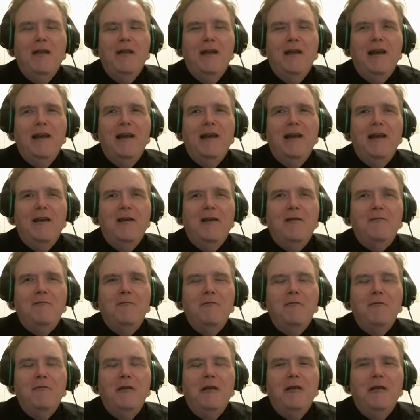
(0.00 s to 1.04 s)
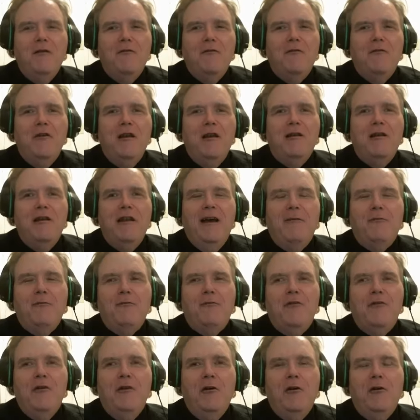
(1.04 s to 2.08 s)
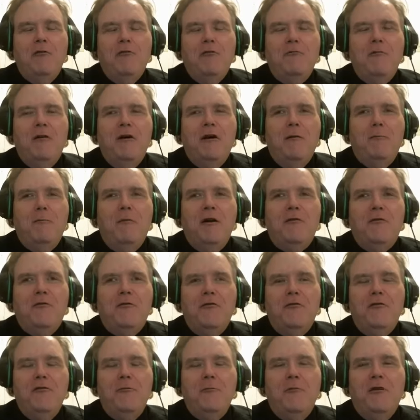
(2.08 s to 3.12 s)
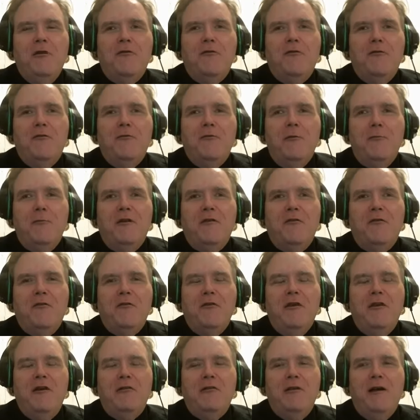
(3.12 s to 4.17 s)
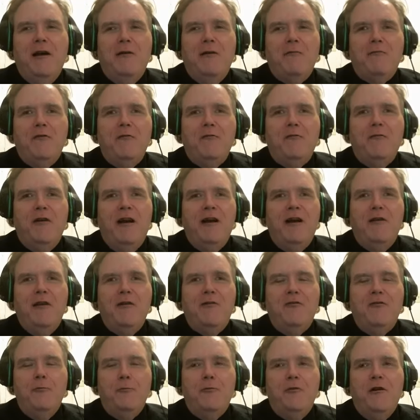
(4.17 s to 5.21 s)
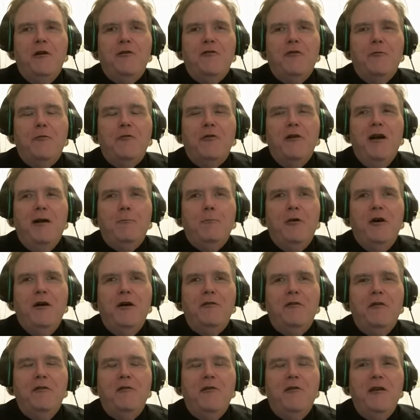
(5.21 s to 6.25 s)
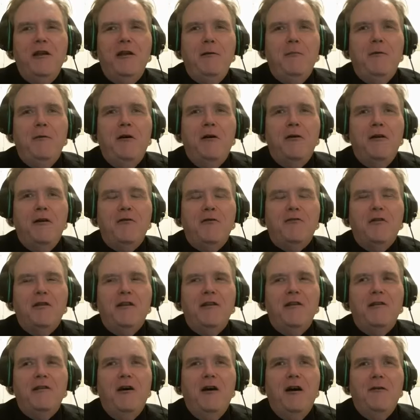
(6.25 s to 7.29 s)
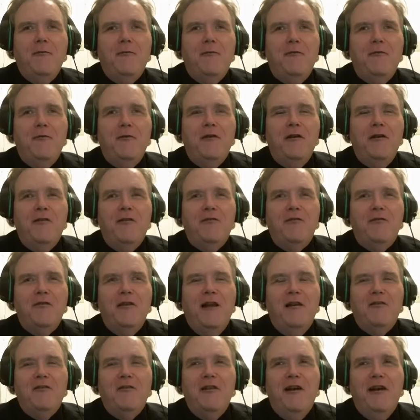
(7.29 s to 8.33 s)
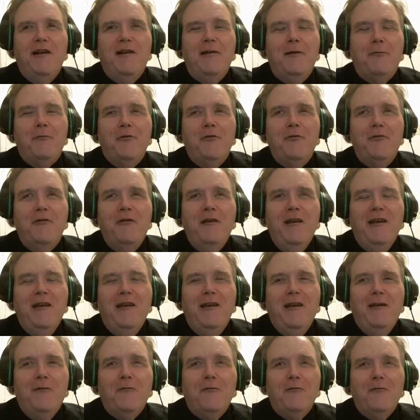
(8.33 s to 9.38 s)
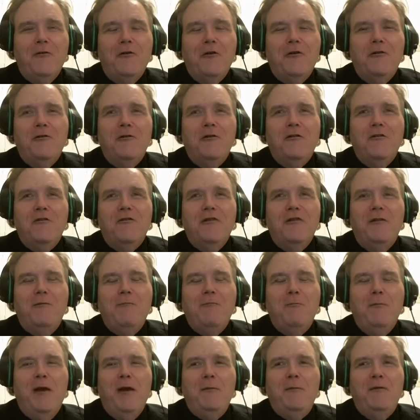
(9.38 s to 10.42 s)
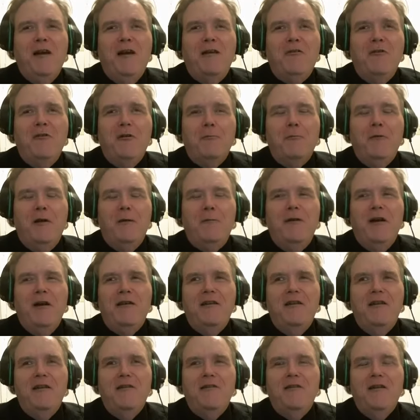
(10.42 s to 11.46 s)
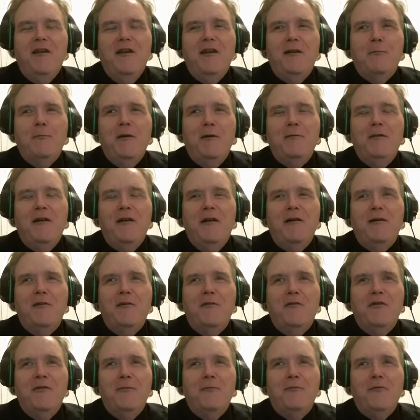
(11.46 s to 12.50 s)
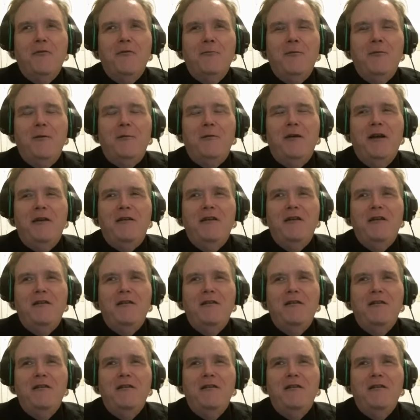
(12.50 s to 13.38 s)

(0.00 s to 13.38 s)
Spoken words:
And then have, you know, a month or 2 months or 3 months later, have to find that stupid unsubscribe button in their email list to get off the list that I signed up to for a course that maybe I took, maybe I didn't take, maybe I learned something, maybe I didn't.